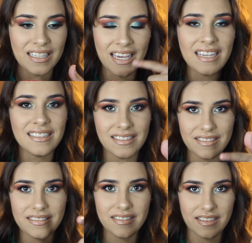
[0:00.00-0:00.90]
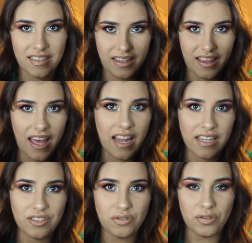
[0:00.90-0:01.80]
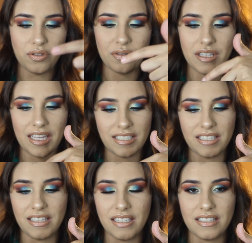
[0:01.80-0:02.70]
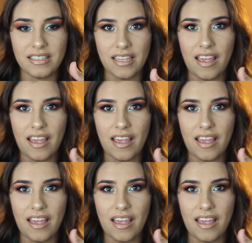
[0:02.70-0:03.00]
Yes, that intro led to this,